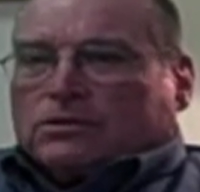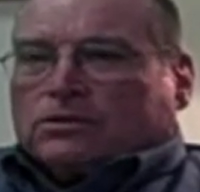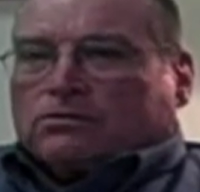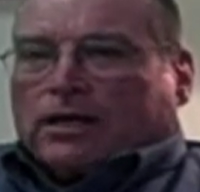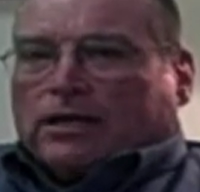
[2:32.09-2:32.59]

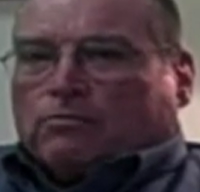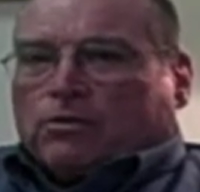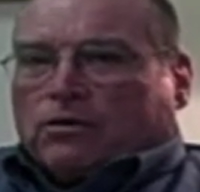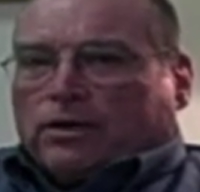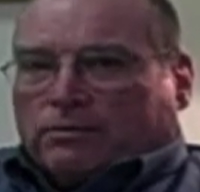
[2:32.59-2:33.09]

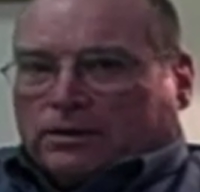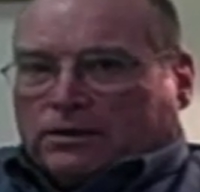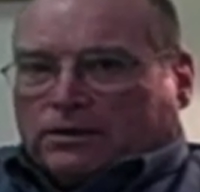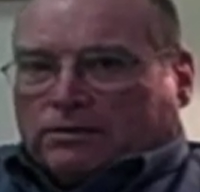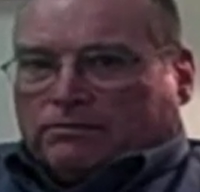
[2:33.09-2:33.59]
strike
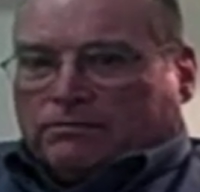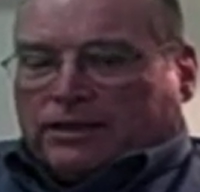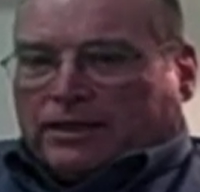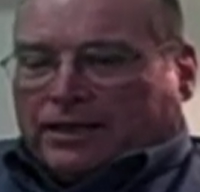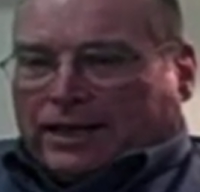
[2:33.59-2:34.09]
prohibitive,
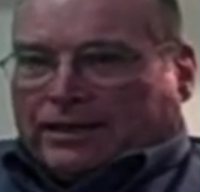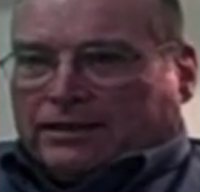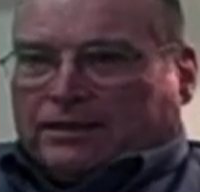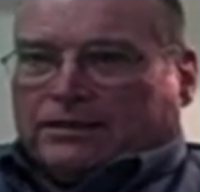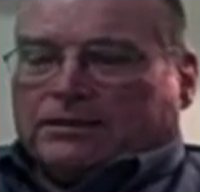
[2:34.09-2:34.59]
and
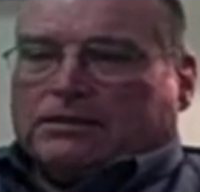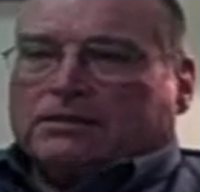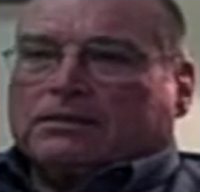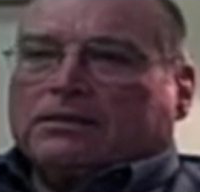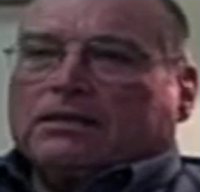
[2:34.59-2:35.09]
that
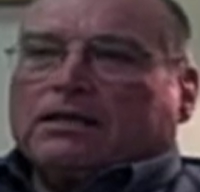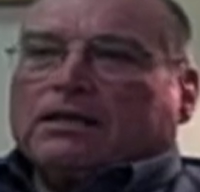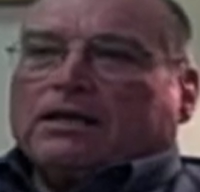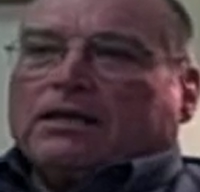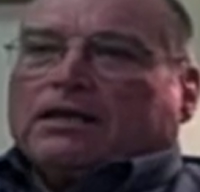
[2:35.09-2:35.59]
is
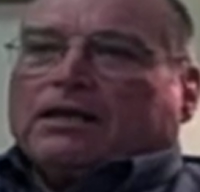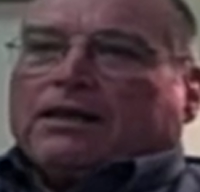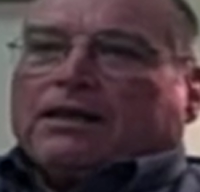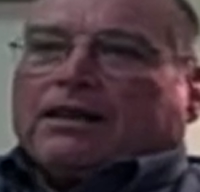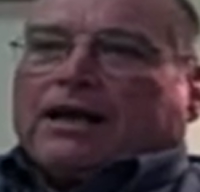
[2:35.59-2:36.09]

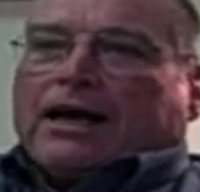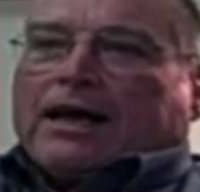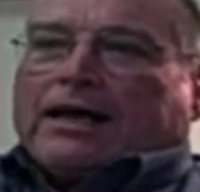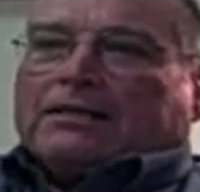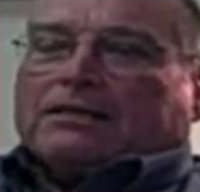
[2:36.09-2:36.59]

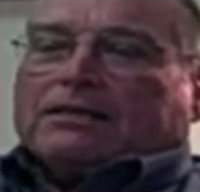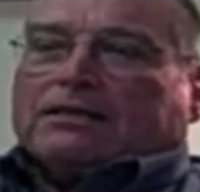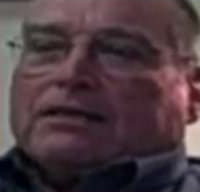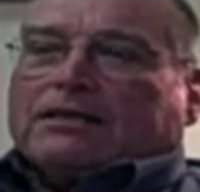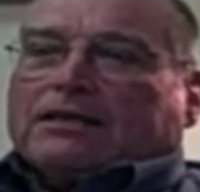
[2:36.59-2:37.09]
that
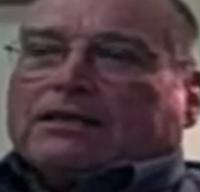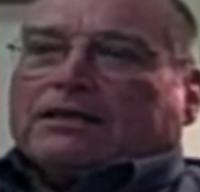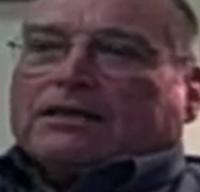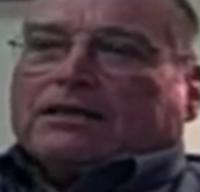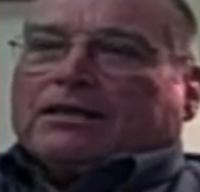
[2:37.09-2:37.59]

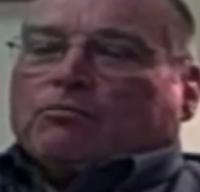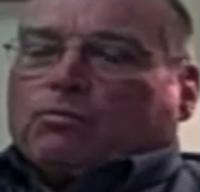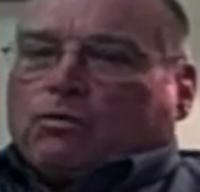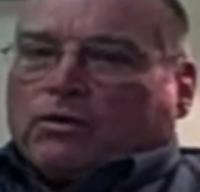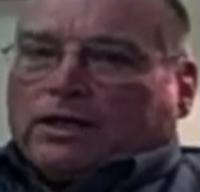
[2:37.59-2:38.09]
an
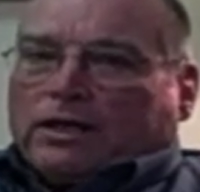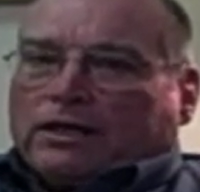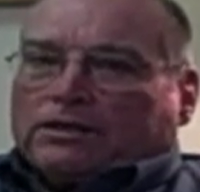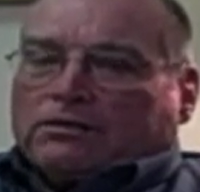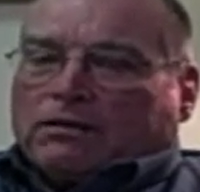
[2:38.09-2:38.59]

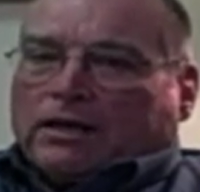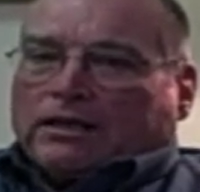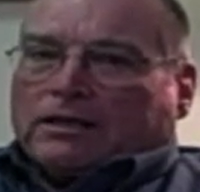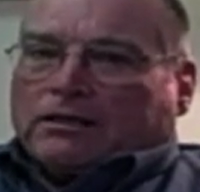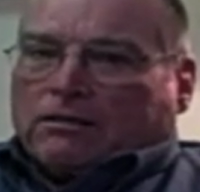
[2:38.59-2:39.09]
employee
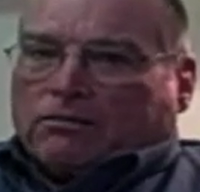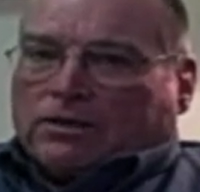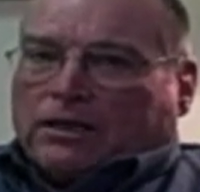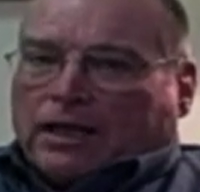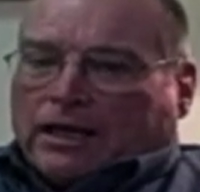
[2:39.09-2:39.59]
strike can
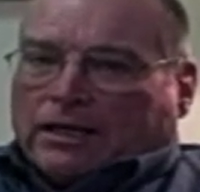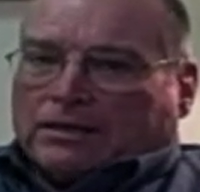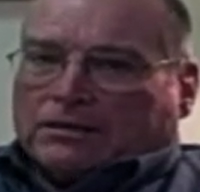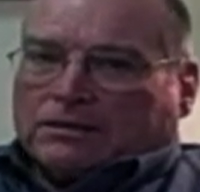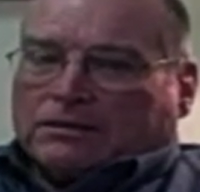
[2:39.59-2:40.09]
only
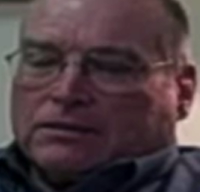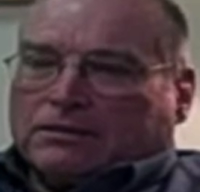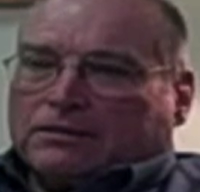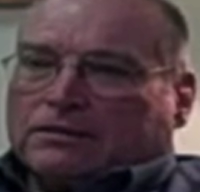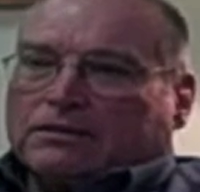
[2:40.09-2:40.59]
last
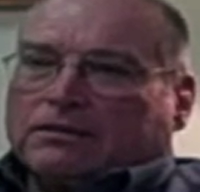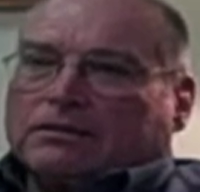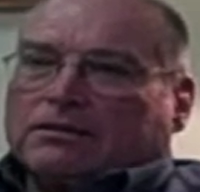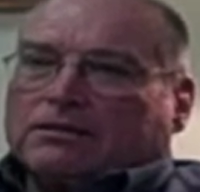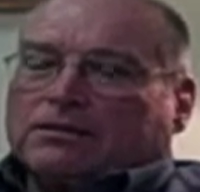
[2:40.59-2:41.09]

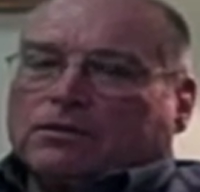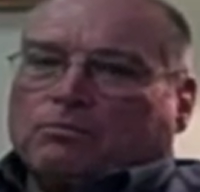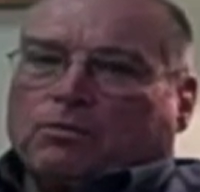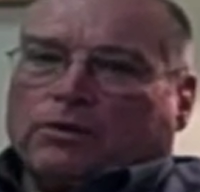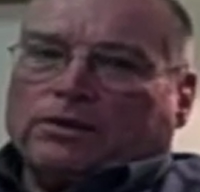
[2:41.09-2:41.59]
to
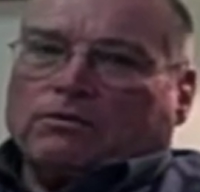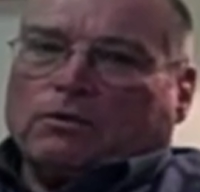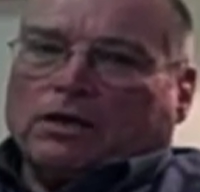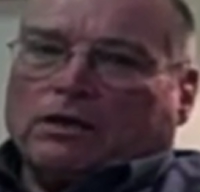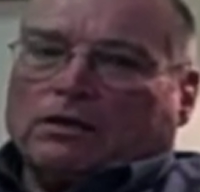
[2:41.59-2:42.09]
the point
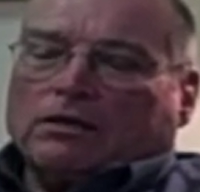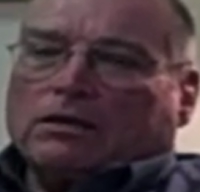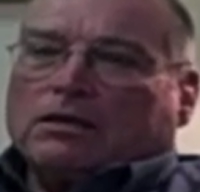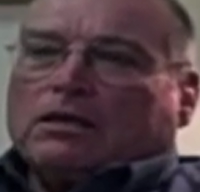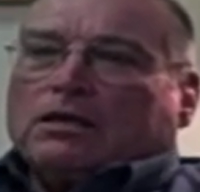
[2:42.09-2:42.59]
where
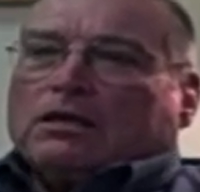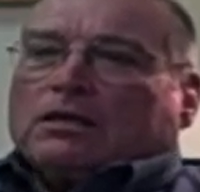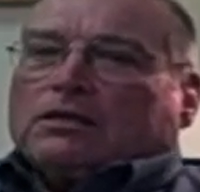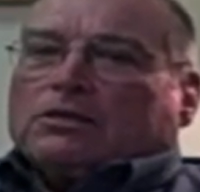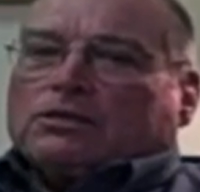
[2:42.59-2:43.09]

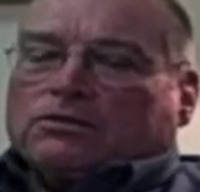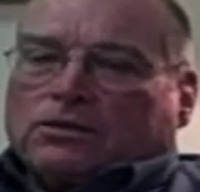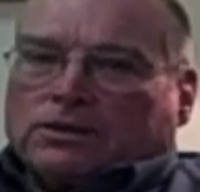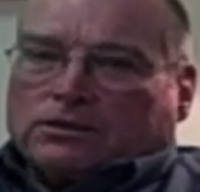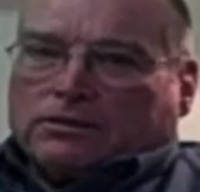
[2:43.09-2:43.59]
the
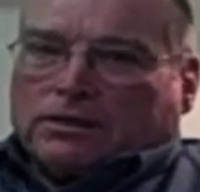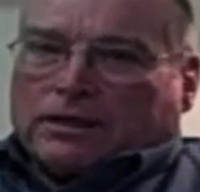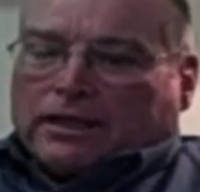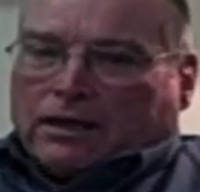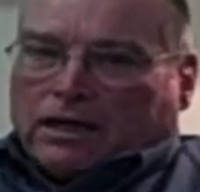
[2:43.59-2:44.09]
school
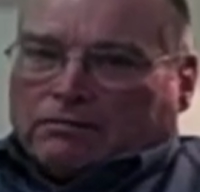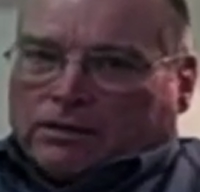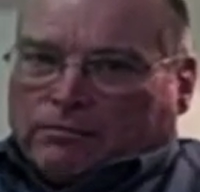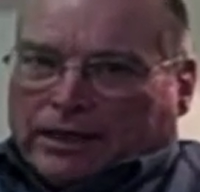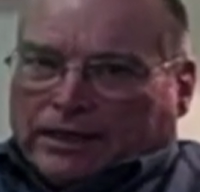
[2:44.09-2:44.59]
district cannot
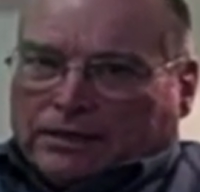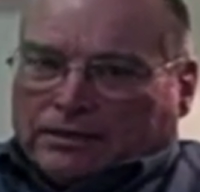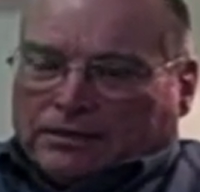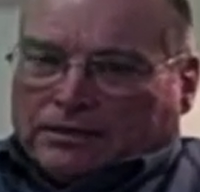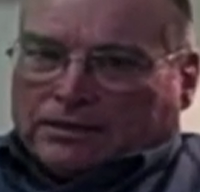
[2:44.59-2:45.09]

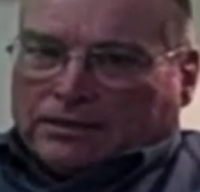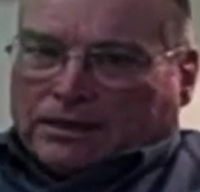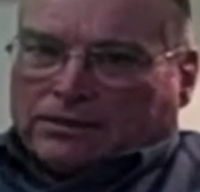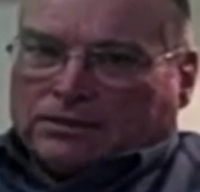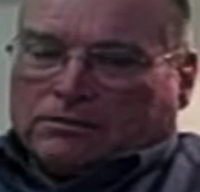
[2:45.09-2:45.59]
remain in
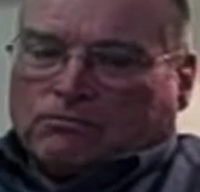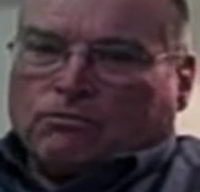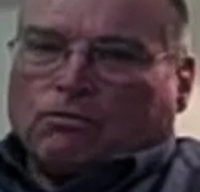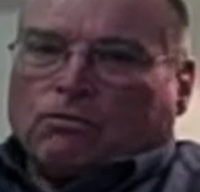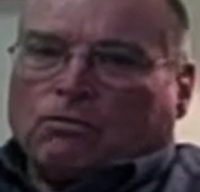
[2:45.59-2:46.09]
session
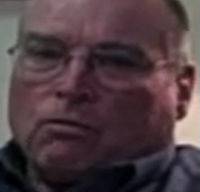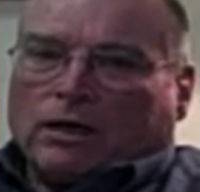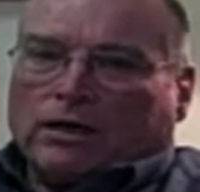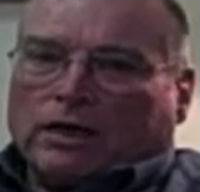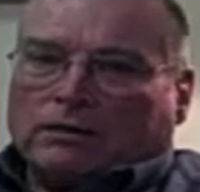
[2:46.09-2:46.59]
for
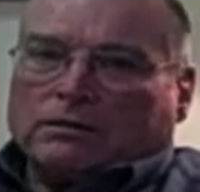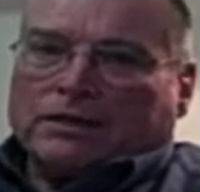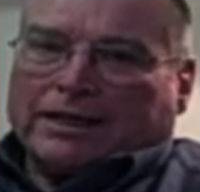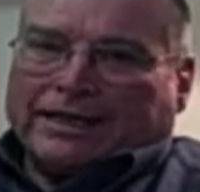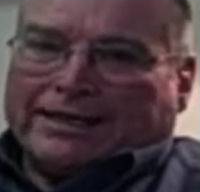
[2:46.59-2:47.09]

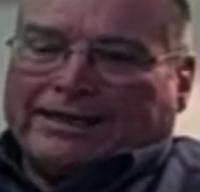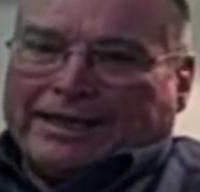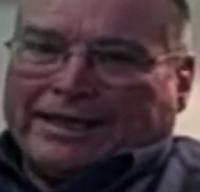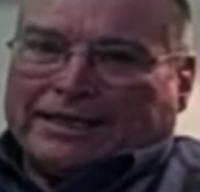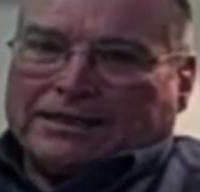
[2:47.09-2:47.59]
180
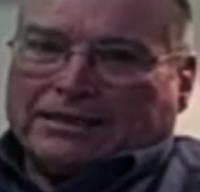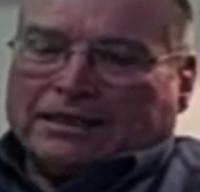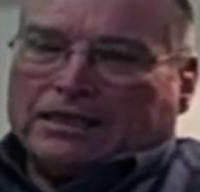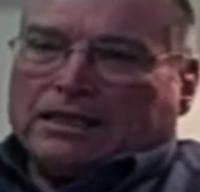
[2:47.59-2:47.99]
days.